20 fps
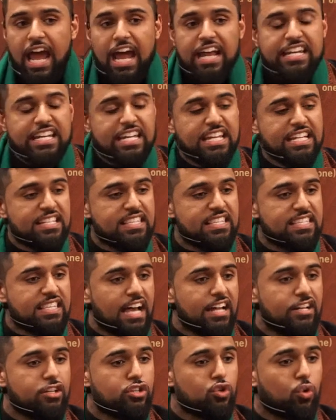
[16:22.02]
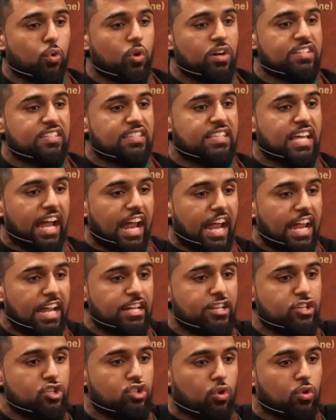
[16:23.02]
And He said towards the
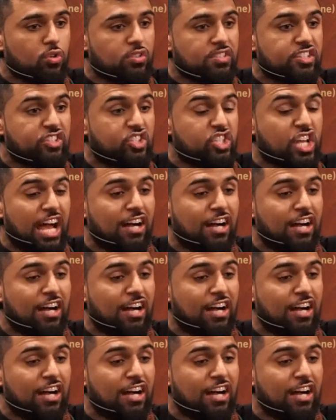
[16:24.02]
angels,